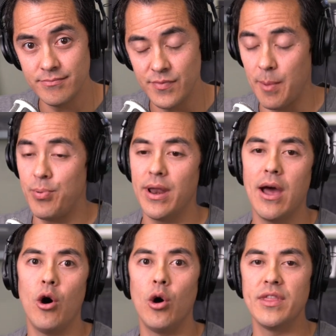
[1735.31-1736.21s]
They put
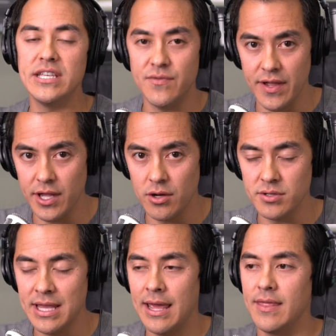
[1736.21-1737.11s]
out all these
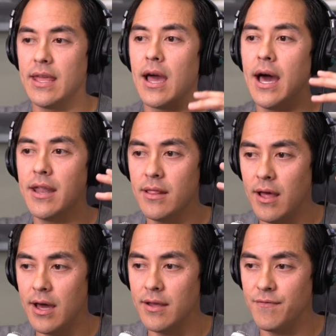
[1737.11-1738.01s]
videos, they got a
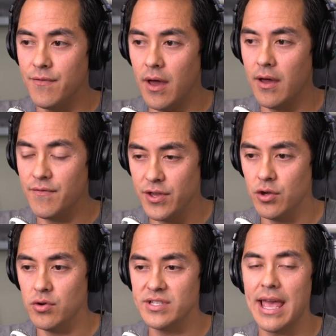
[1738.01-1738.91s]
lot of uh,
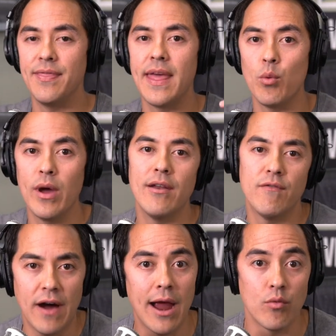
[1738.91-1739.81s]
views, and they went
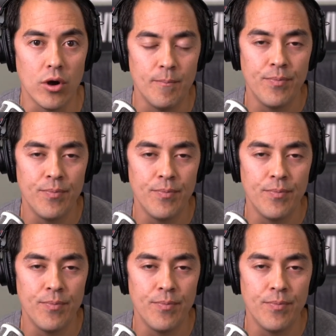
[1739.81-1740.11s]
viral.